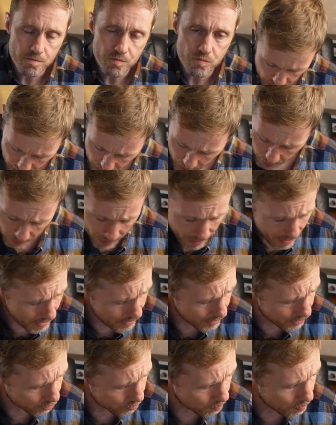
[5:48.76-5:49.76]
How
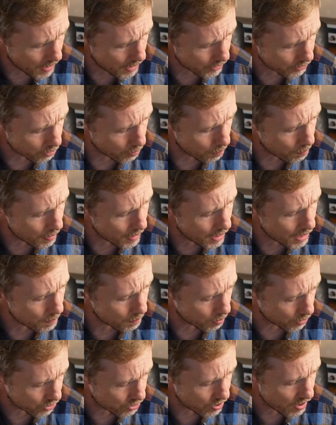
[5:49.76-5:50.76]
many special
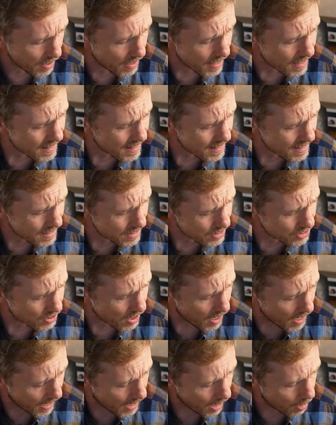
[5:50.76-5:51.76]
people change?
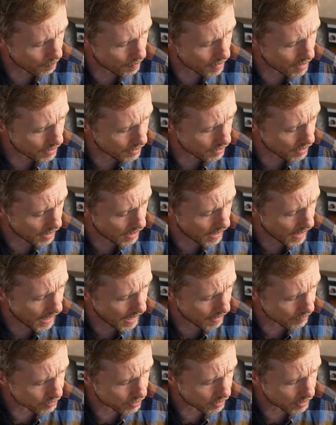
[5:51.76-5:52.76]
How many
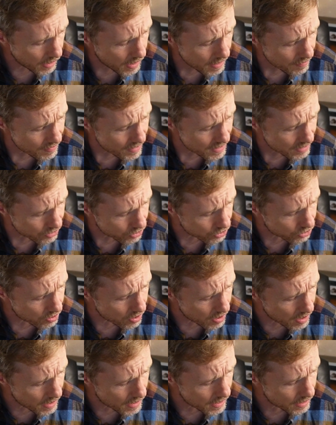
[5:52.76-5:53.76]
lives are living
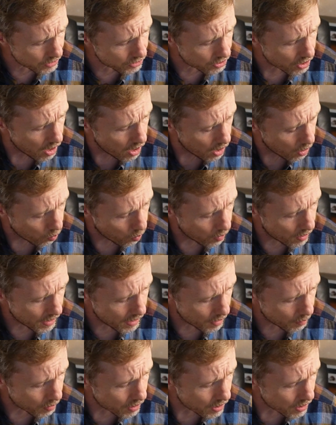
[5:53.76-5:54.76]
strange?
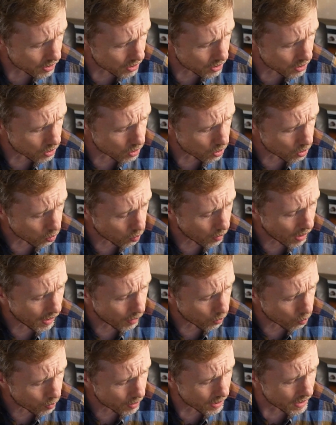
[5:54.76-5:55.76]
Where were you
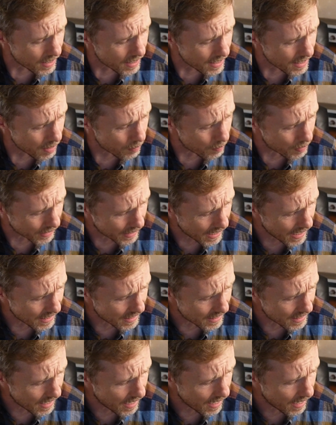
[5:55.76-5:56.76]
while we were
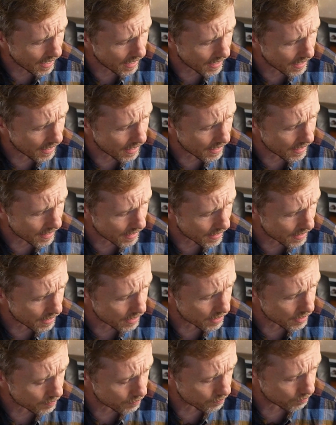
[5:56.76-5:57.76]
getting
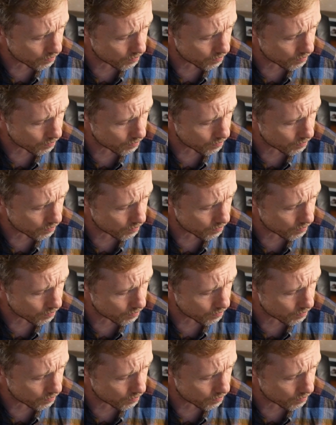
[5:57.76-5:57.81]
high?